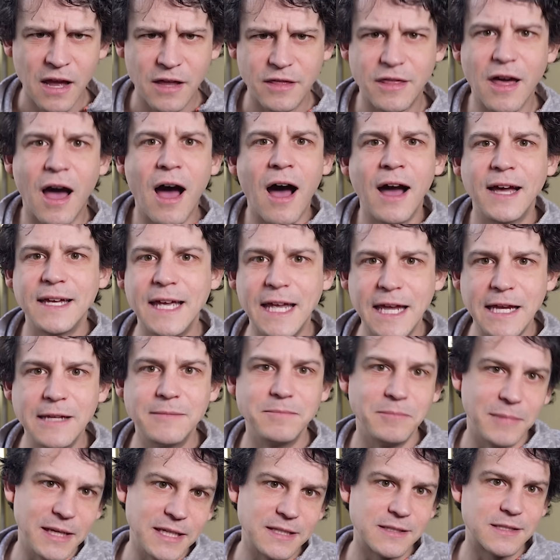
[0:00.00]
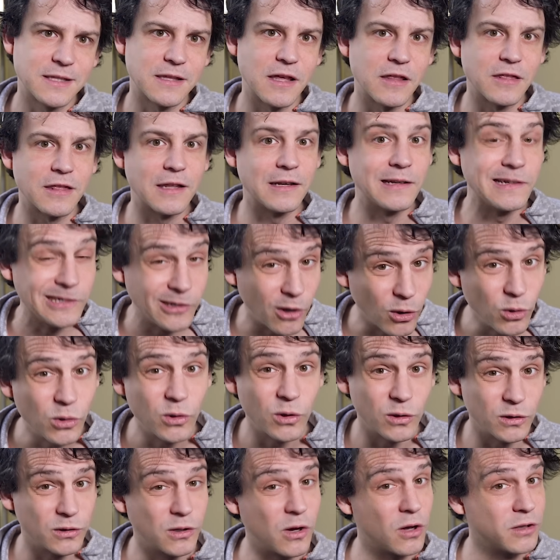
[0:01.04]
the high heat means that the
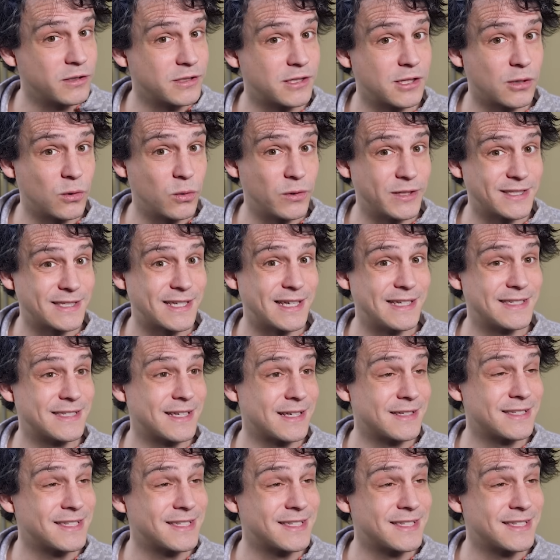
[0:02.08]
local consequences